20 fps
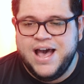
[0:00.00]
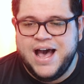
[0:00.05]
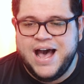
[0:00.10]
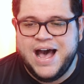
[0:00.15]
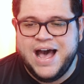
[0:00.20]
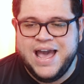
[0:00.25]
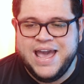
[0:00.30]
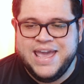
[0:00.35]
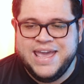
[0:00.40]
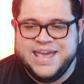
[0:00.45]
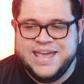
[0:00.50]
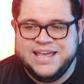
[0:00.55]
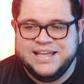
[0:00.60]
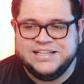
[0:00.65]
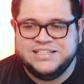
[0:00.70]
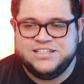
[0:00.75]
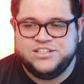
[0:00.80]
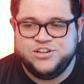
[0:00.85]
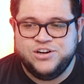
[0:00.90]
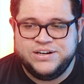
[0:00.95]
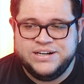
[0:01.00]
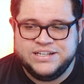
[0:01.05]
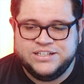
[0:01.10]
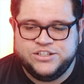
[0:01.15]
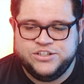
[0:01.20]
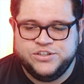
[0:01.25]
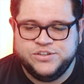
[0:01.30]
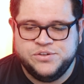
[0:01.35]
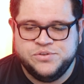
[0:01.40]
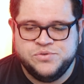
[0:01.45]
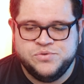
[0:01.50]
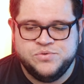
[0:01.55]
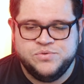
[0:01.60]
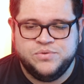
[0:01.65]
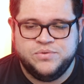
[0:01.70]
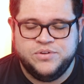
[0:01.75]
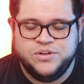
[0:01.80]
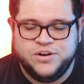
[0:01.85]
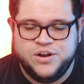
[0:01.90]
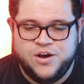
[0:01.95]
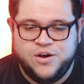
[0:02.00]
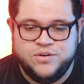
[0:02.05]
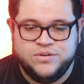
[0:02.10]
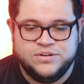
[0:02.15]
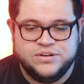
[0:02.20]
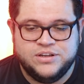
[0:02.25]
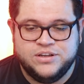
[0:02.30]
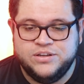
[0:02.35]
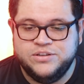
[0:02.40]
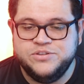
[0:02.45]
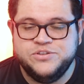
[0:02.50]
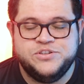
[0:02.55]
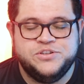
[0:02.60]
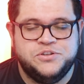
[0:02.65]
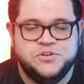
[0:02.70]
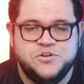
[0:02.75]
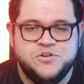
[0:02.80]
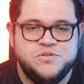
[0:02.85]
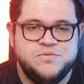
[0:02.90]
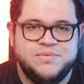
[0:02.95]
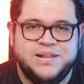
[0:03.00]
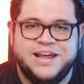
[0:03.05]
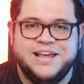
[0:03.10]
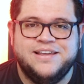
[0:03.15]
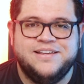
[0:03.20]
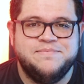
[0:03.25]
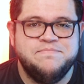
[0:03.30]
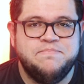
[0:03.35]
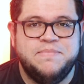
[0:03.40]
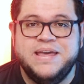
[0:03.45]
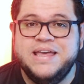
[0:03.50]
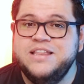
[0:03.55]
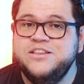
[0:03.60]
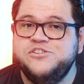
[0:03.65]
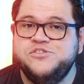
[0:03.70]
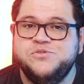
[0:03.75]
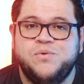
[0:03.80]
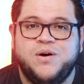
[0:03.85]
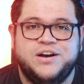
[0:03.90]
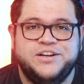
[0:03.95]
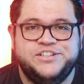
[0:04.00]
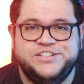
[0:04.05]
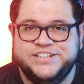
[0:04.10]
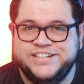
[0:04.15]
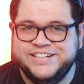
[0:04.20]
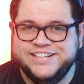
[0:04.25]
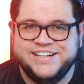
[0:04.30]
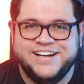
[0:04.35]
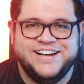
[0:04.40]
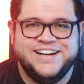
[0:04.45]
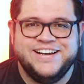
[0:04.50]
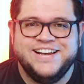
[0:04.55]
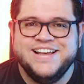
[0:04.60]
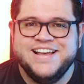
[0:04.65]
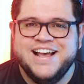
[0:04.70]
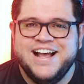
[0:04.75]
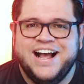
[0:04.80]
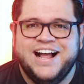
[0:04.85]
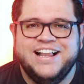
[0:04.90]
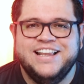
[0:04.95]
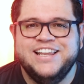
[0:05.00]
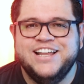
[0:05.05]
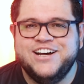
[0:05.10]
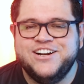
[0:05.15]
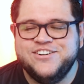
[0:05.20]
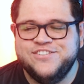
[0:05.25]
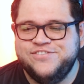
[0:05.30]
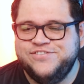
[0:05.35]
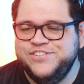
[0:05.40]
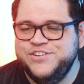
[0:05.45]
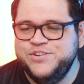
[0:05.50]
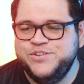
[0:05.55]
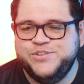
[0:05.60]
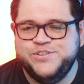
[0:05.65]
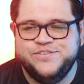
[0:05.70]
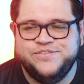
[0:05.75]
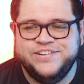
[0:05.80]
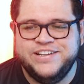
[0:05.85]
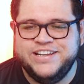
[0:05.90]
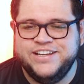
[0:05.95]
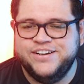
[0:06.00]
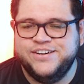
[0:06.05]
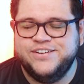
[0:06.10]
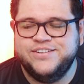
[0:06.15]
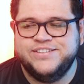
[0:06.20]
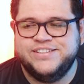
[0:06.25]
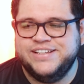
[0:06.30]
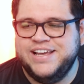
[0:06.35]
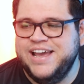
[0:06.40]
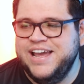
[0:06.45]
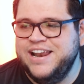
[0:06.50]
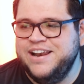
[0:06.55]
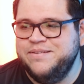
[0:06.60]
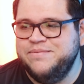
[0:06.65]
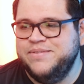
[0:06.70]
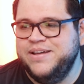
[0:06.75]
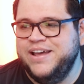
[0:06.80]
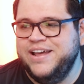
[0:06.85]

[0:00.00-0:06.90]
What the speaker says: I started to, consume, like binge watching a lot of YouTube videos, and